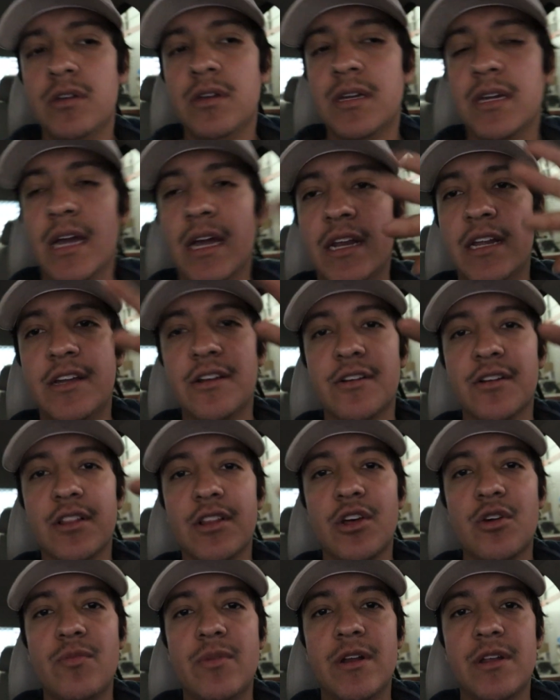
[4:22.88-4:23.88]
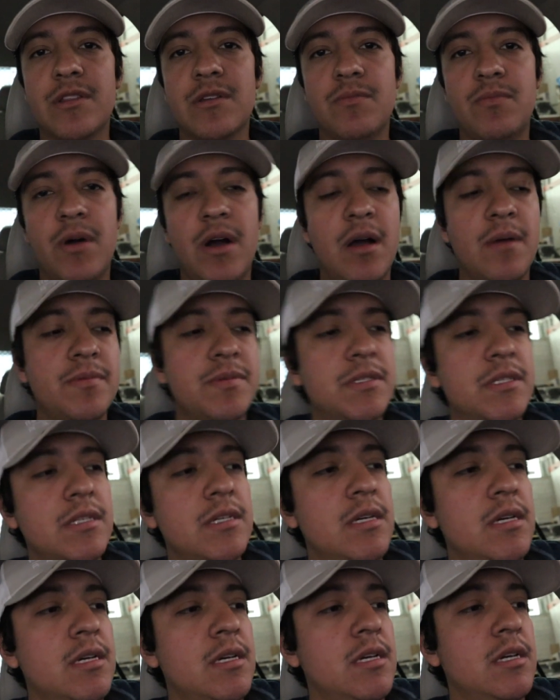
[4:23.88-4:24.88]
kind of hear a little bit of the pops.
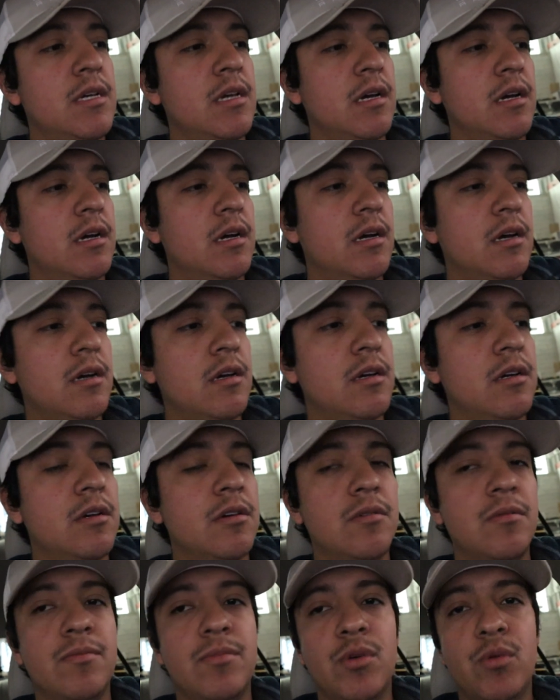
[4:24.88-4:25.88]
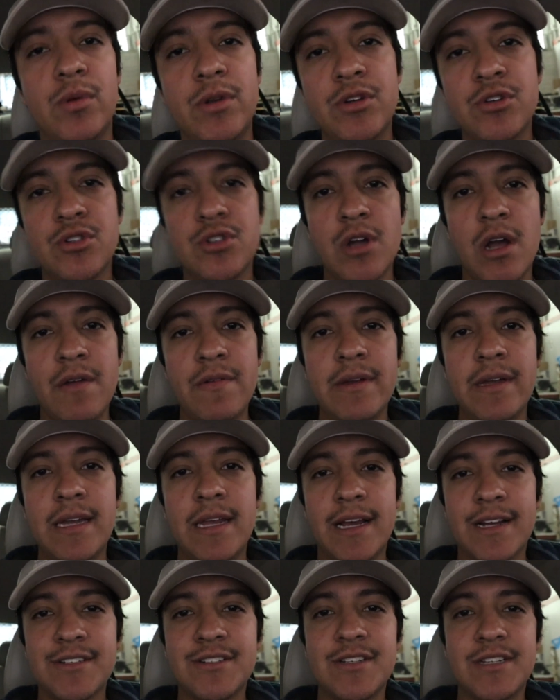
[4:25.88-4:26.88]
But when you're driving, it
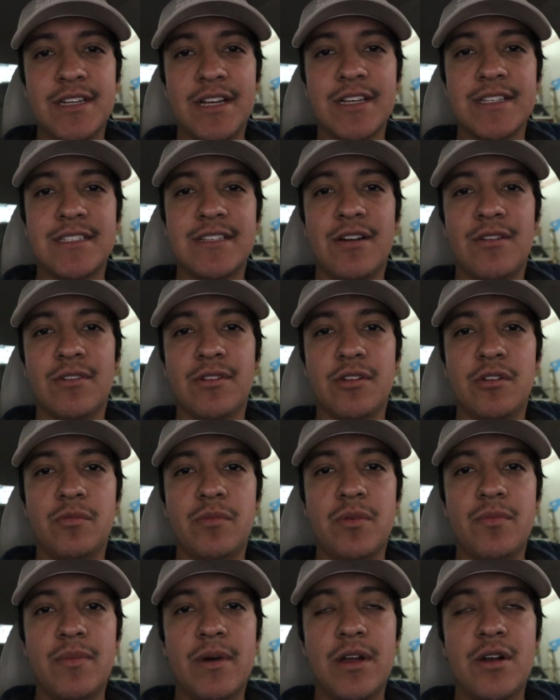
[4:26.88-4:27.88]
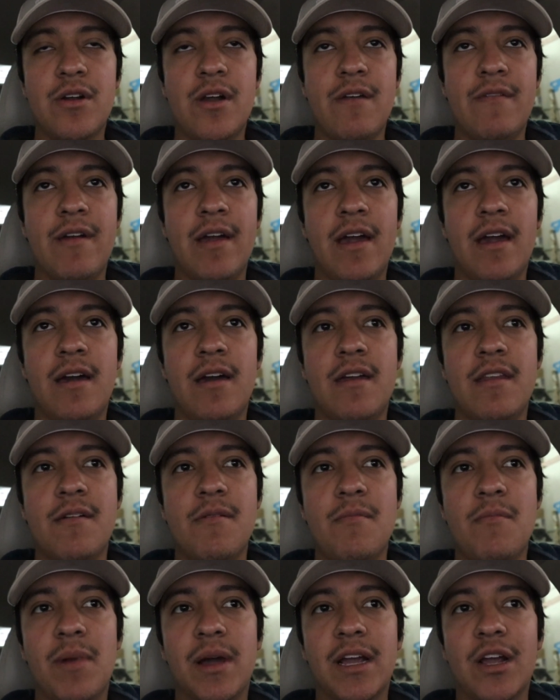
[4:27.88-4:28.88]
actually does sound a little bit better. I've
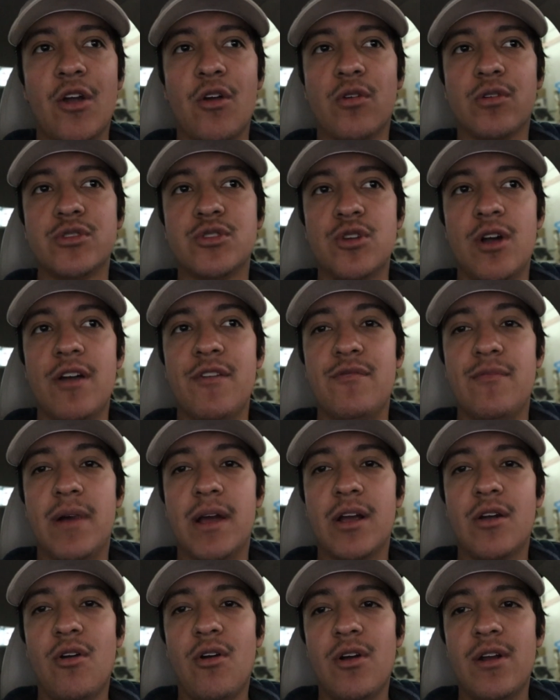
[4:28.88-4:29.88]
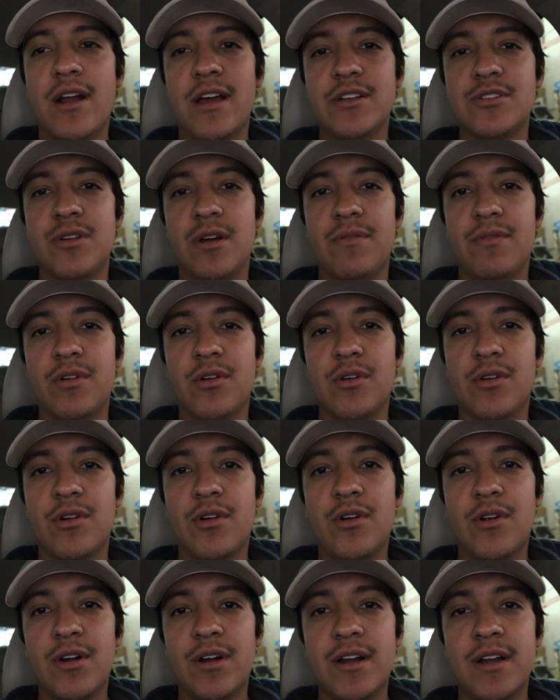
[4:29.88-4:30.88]
had my girl drive my car and I drive her
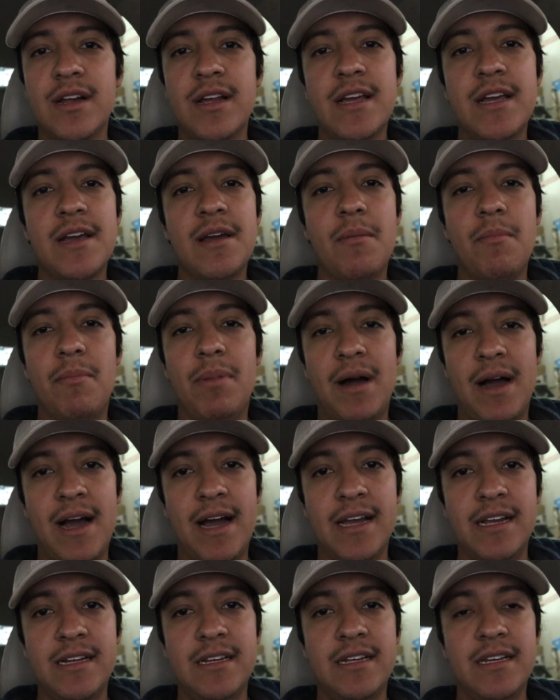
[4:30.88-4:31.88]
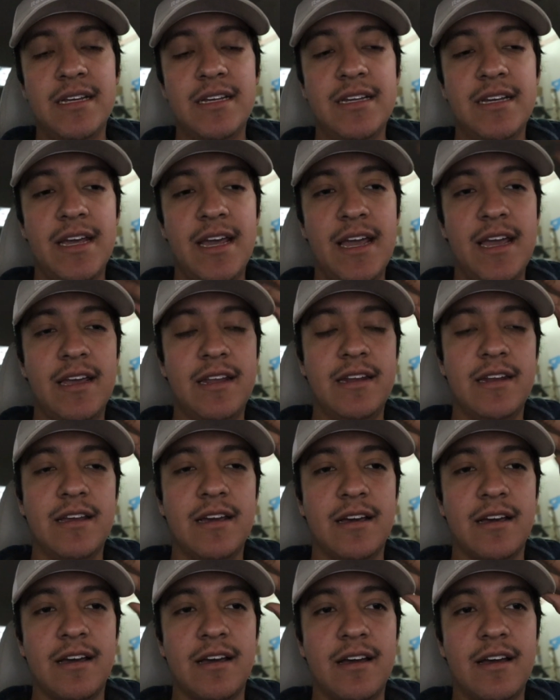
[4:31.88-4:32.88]
car behind, and
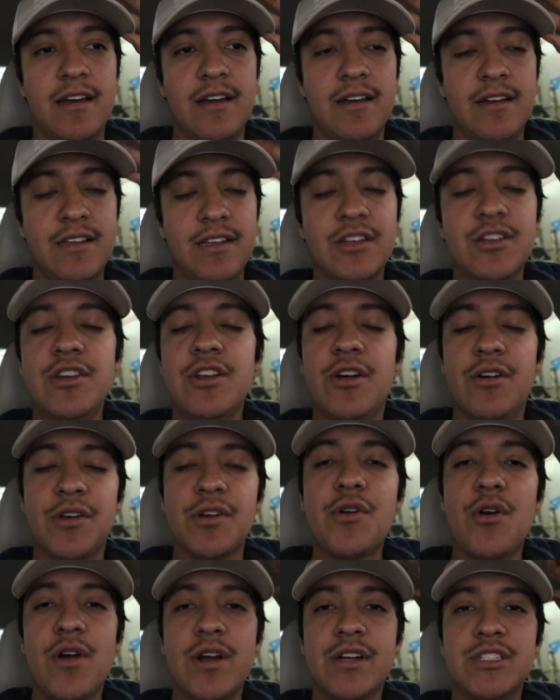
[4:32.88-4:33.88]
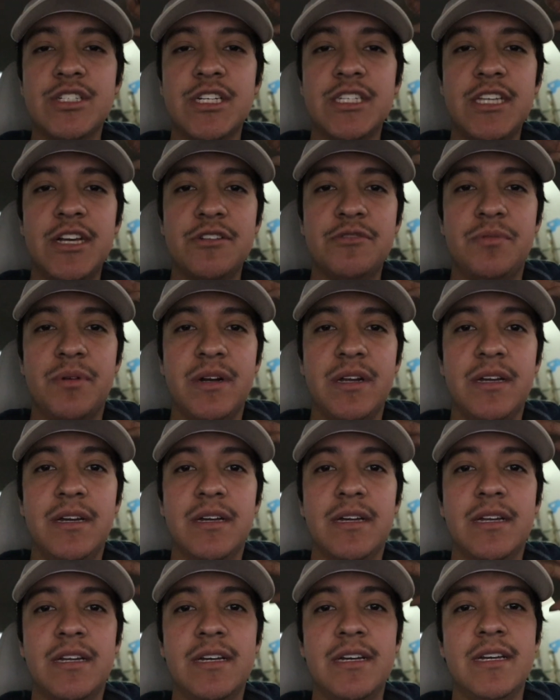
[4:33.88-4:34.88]
the car actually sounds pretty
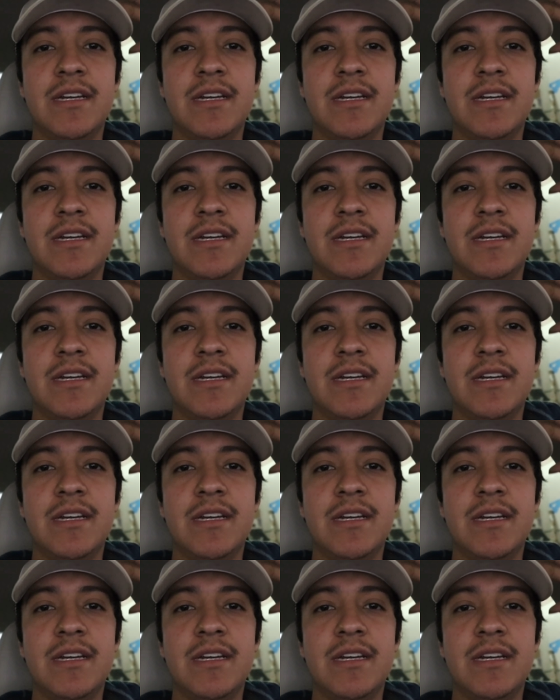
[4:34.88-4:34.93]
good.